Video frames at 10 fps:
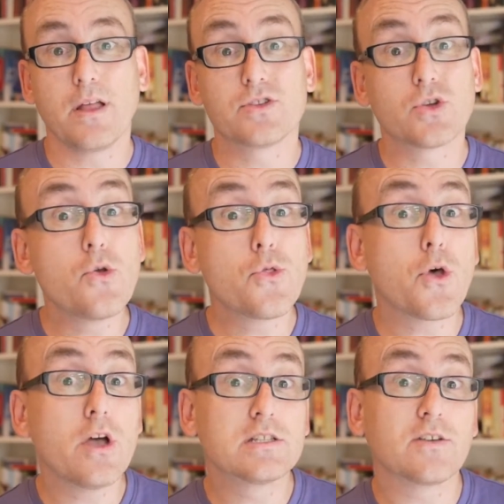
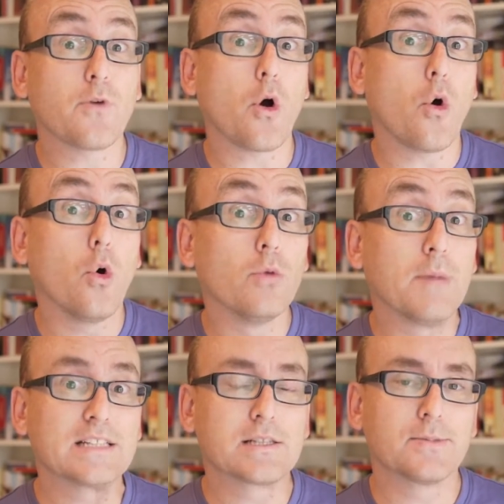2/3 of all
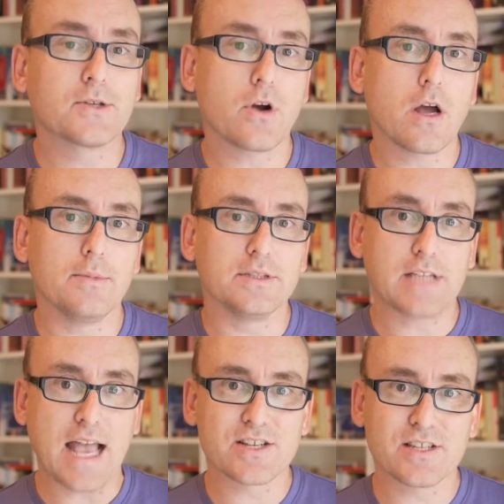my
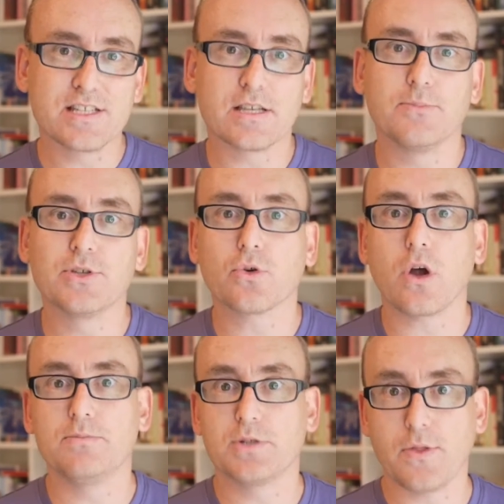subscribers actually
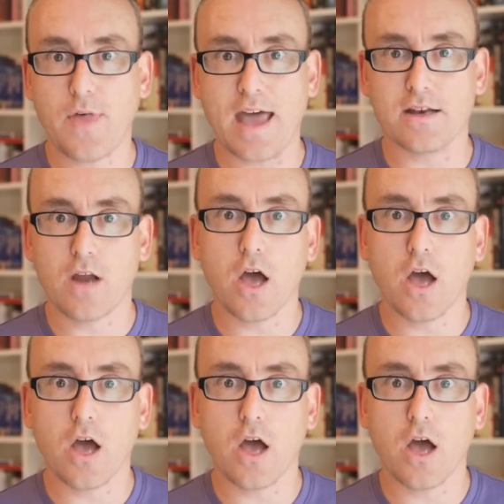subscribe to that.